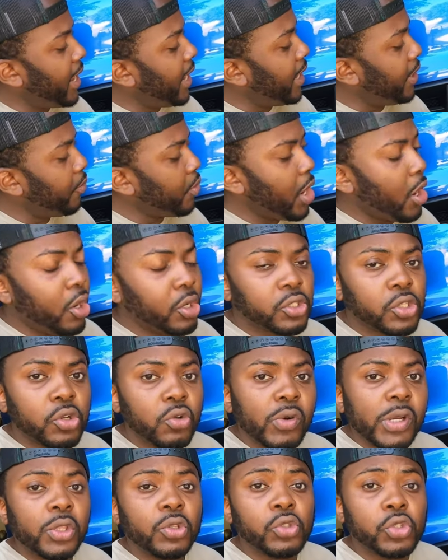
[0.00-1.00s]
and we are also
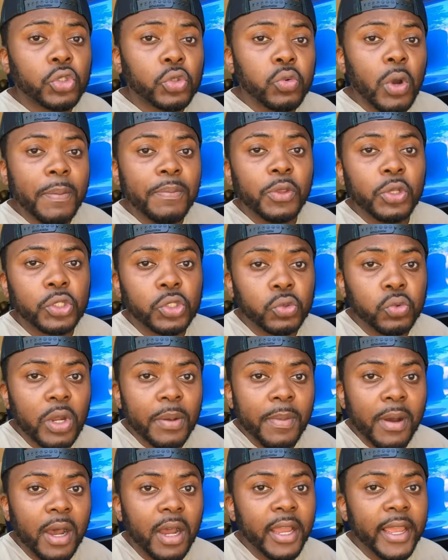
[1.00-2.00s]
going to swap the
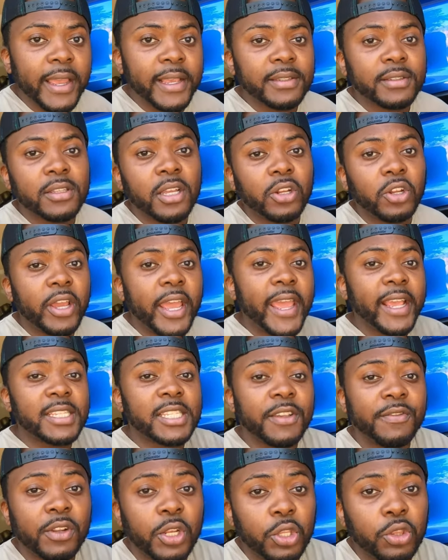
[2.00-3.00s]
sway bar and install the X
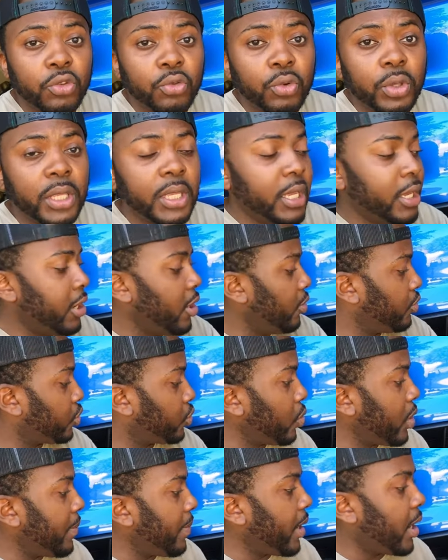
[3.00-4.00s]
seventy-three
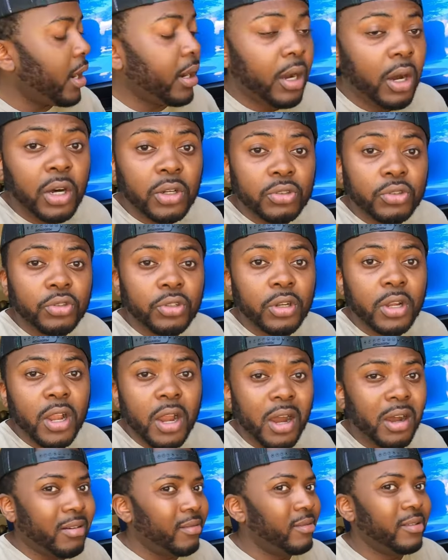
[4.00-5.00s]
sway bar onto the
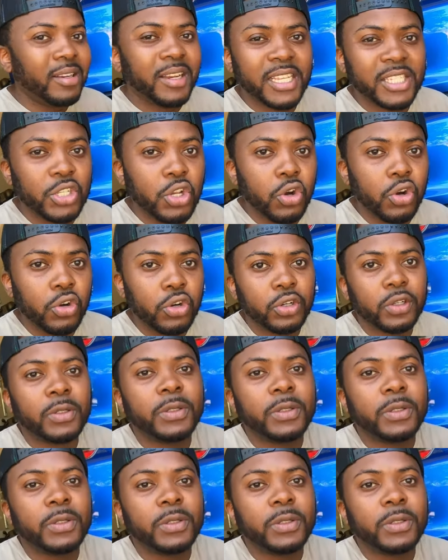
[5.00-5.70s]
car. Let's go.